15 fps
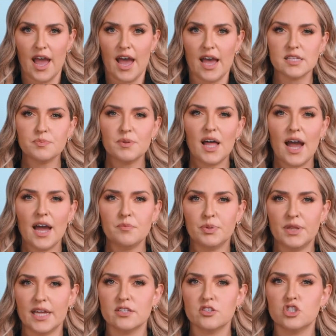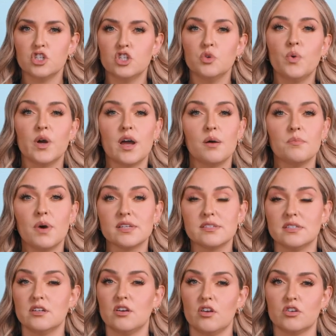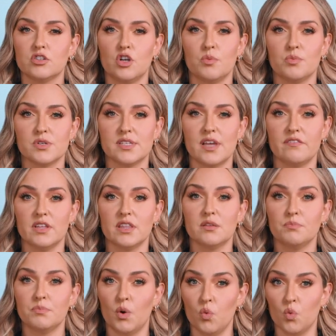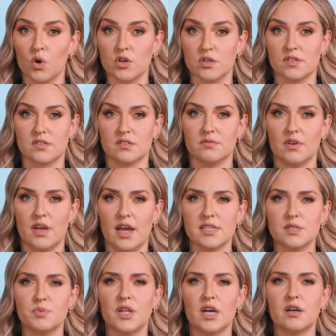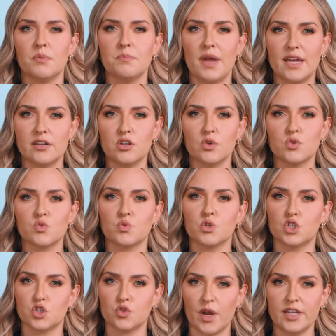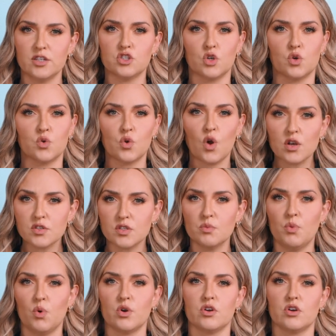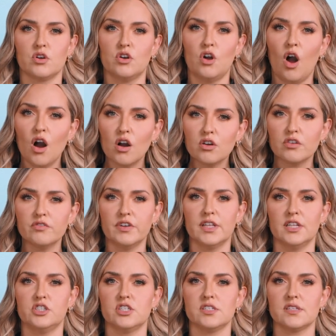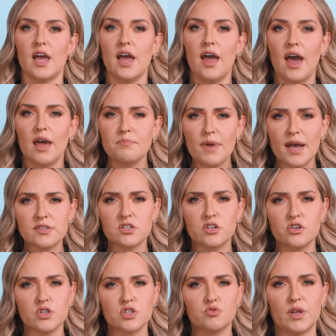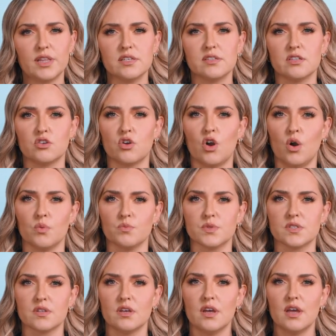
Hezbollah had plans to do what Hamas did on October 7th, but worse. Hezbollah commandos were trained to cross the border, conquer villages, and massacre Israelis in their homes.